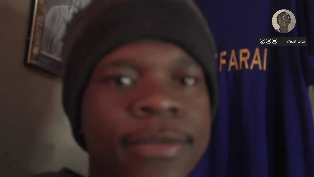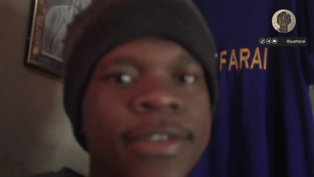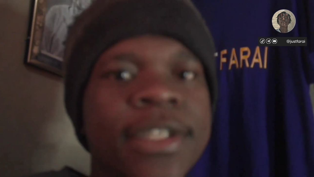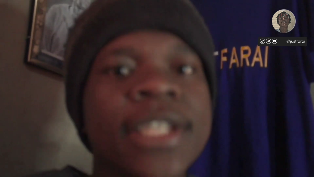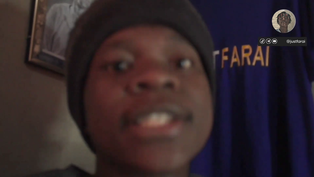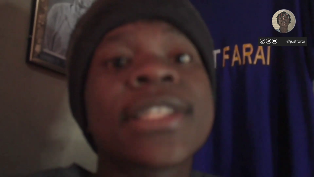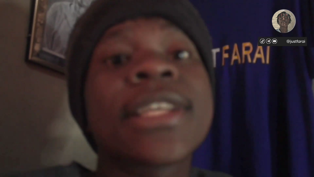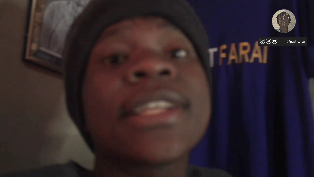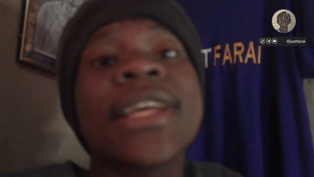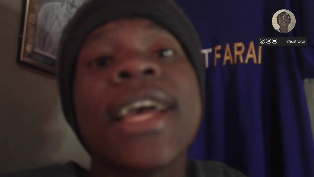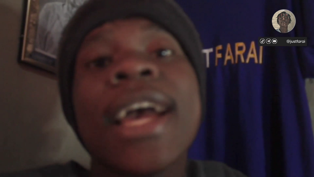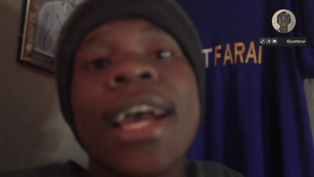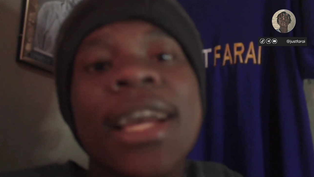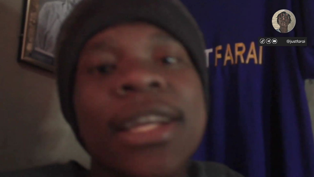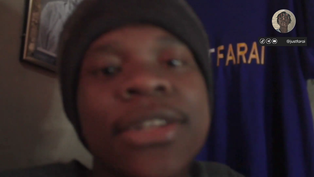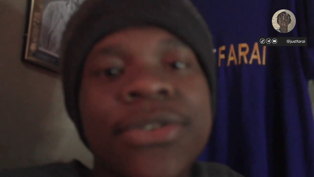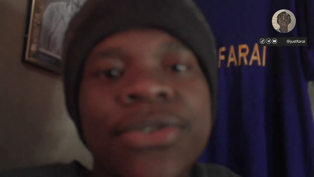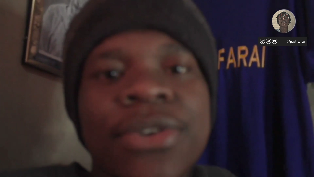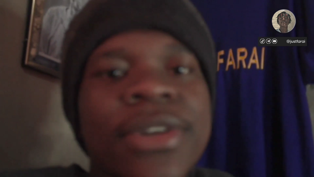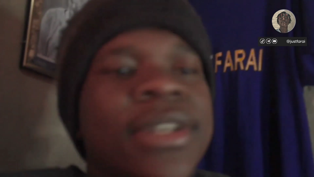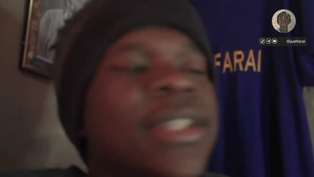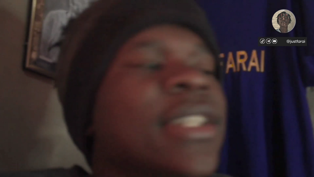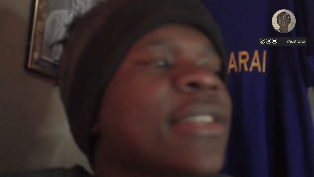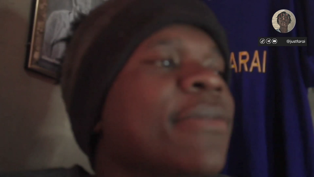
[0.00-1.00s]
Yesterday I
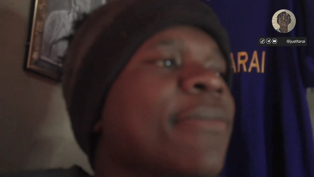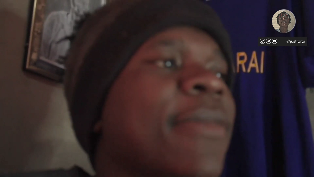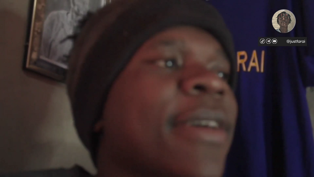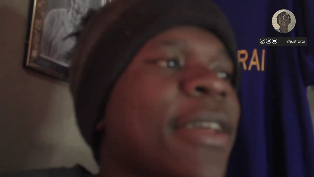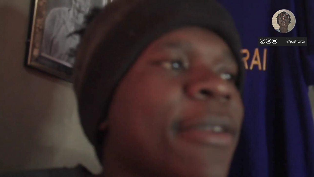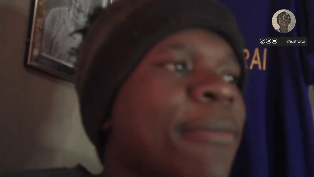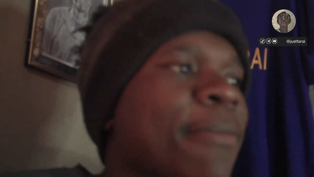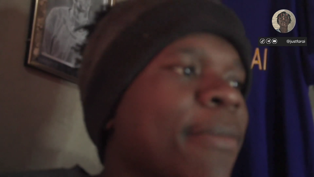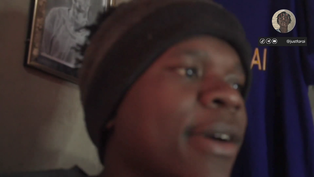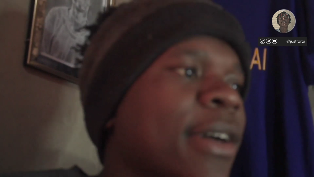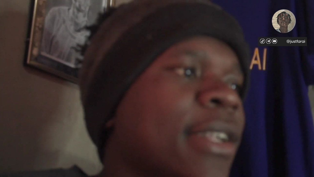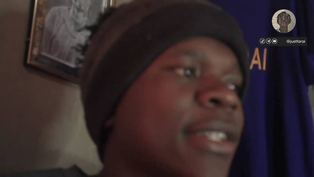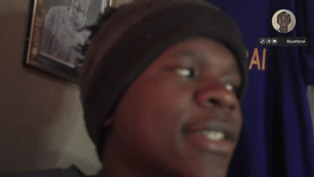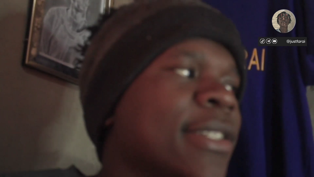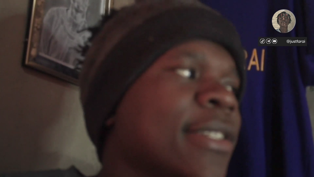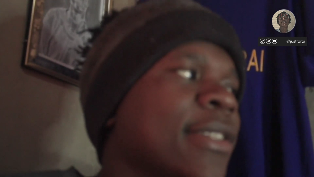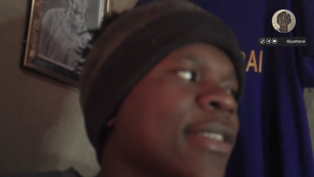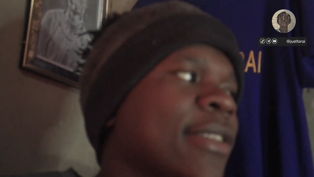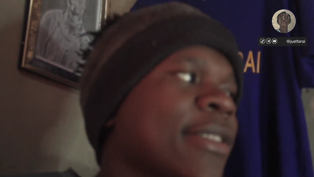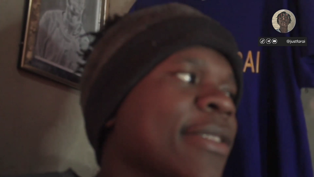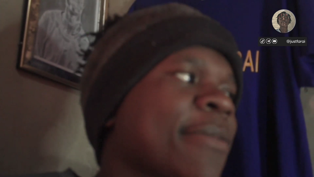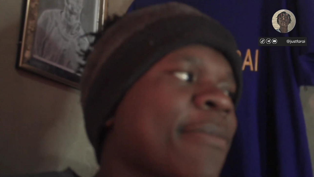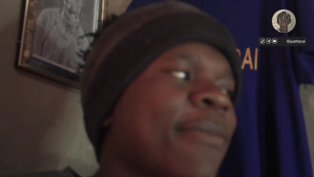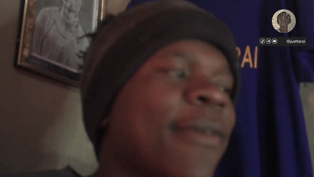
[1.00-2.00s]
traded, man, but
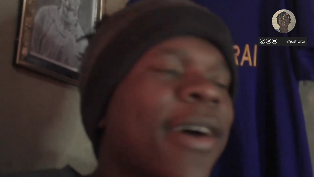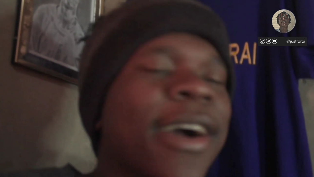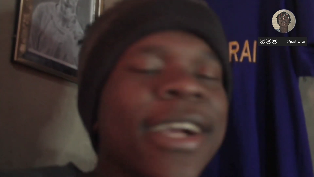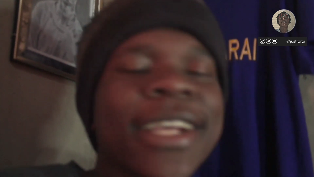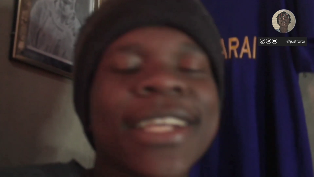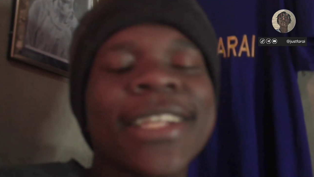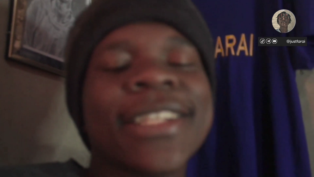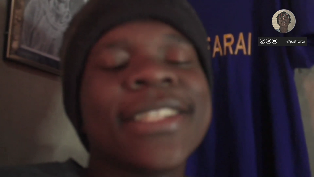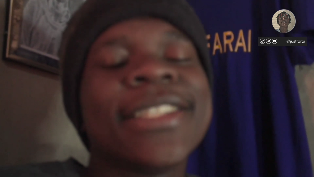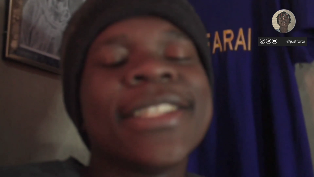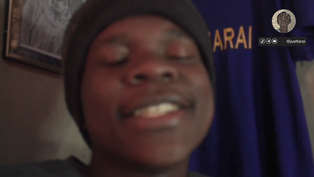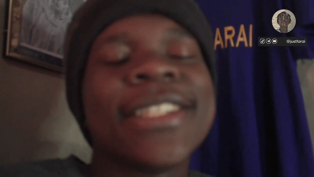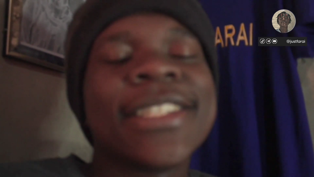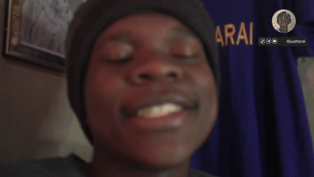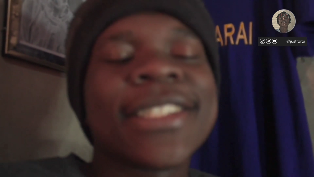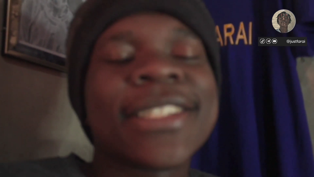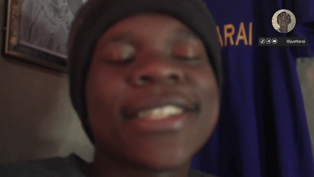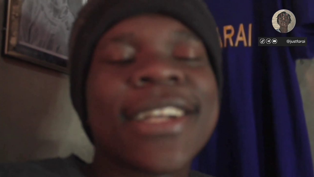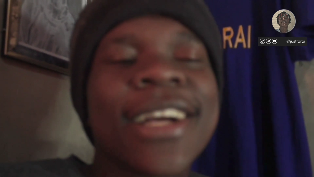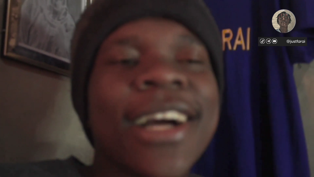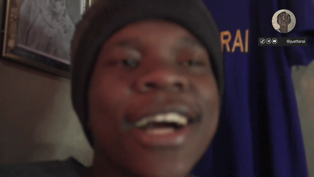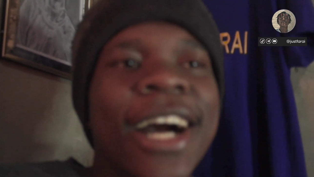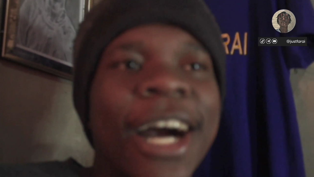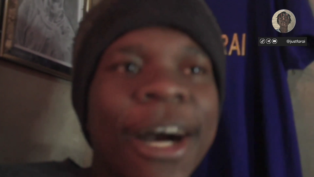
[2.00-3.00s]
the market
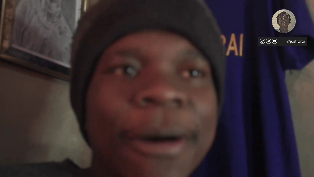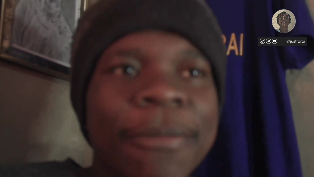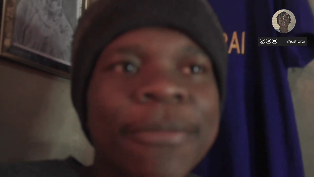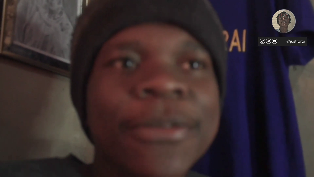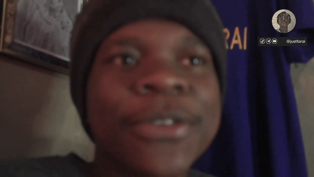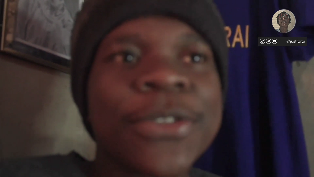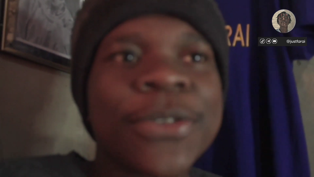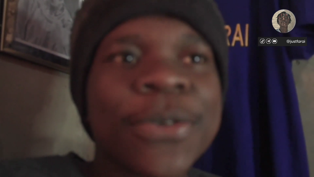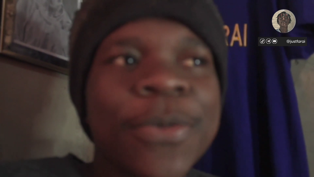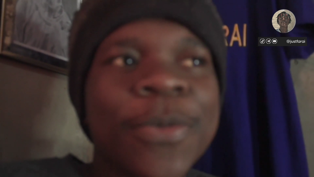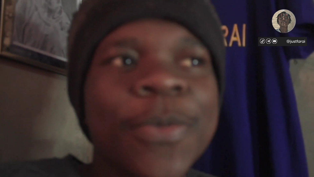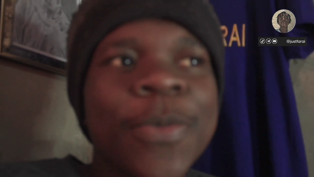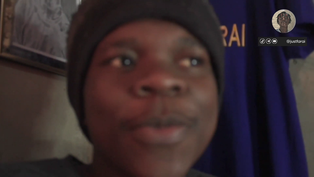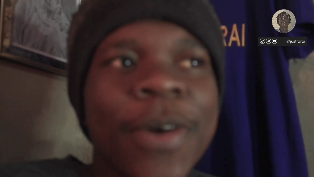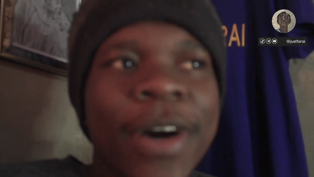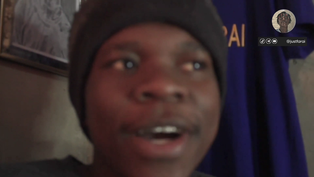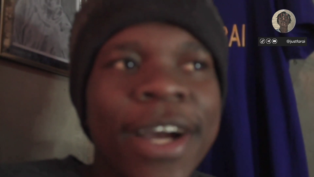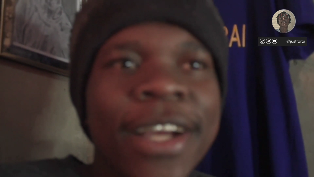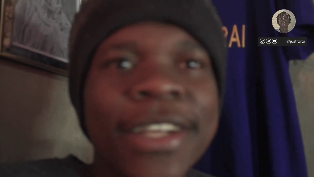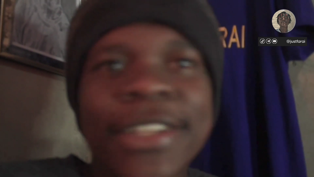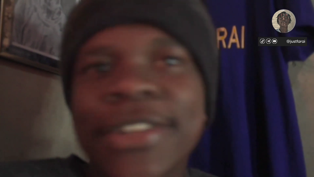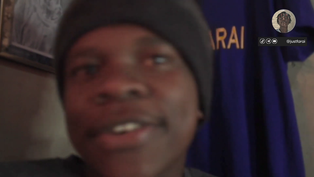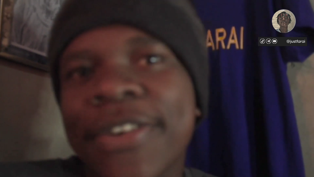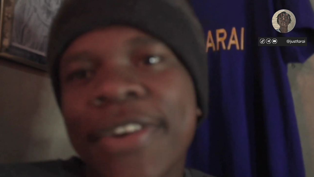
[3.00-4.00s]
didn't come to
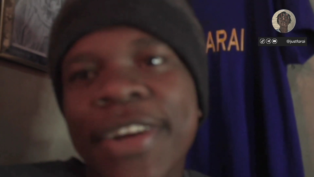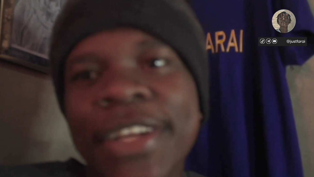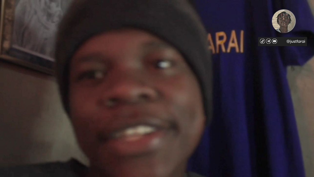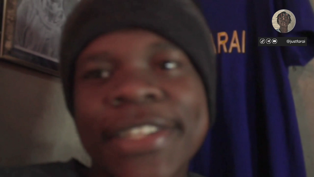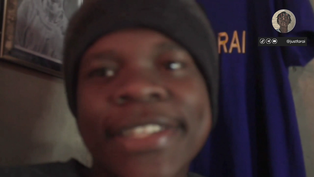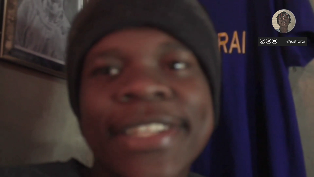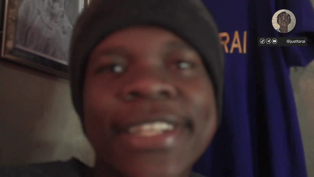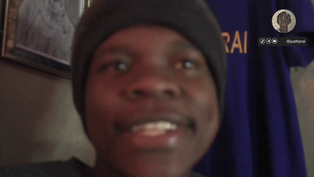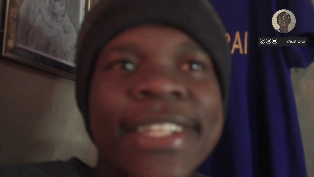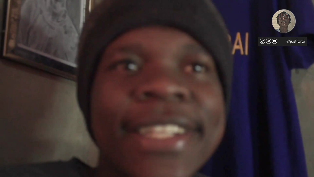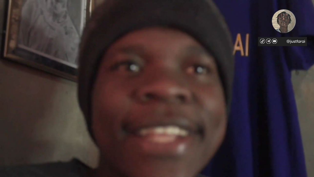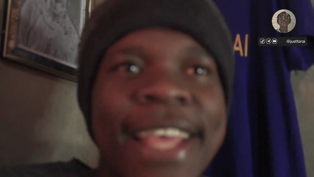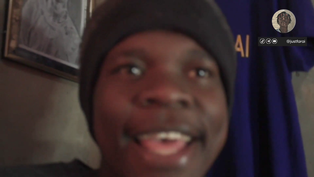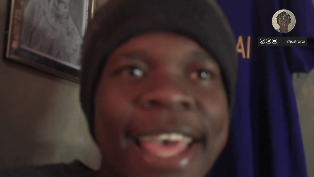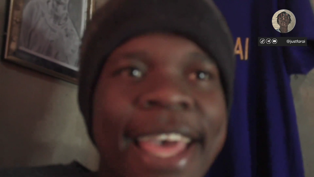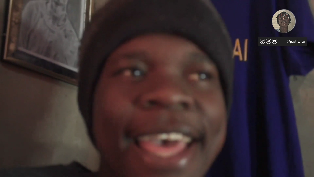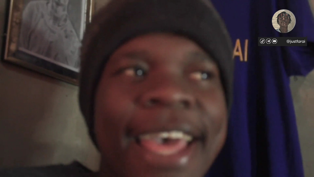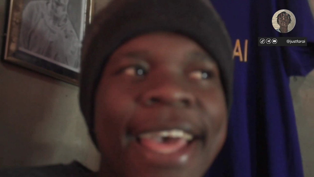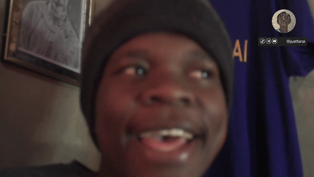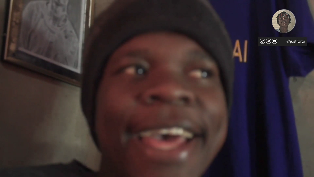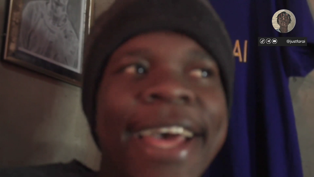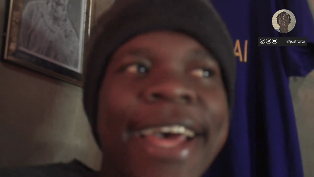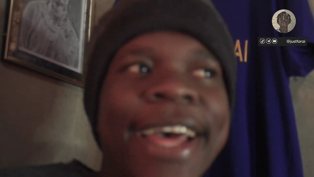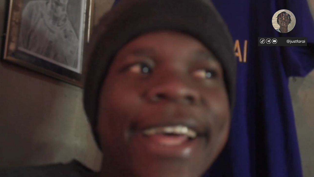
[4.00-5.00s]
my direction,
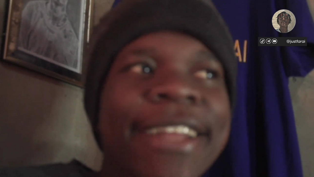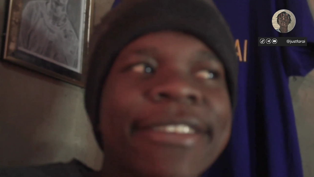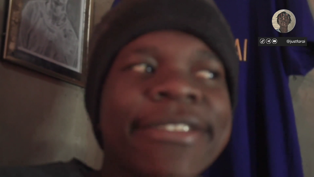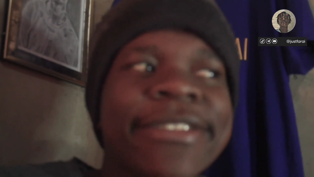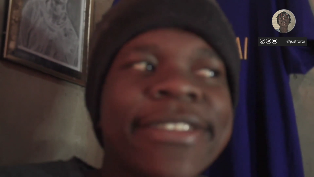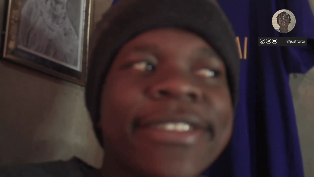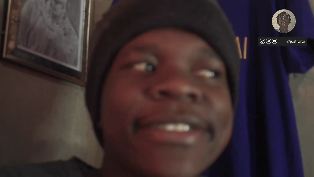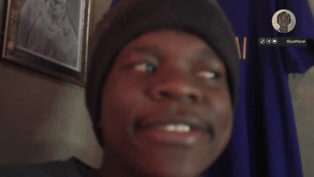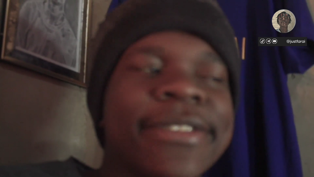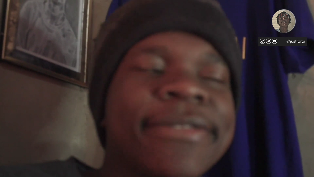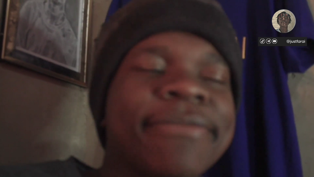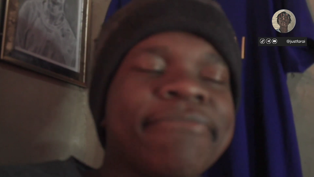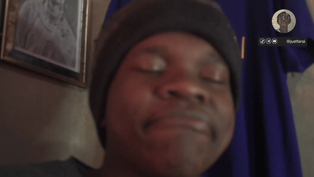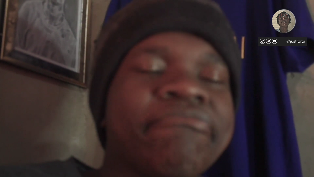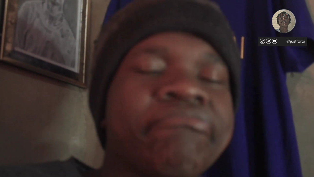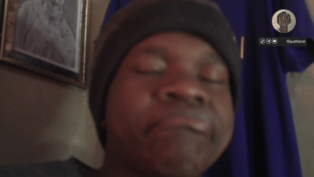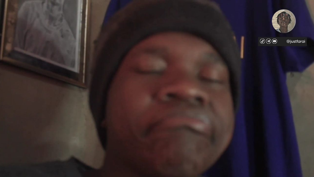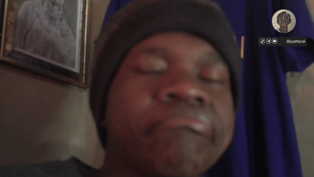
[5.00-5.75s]
and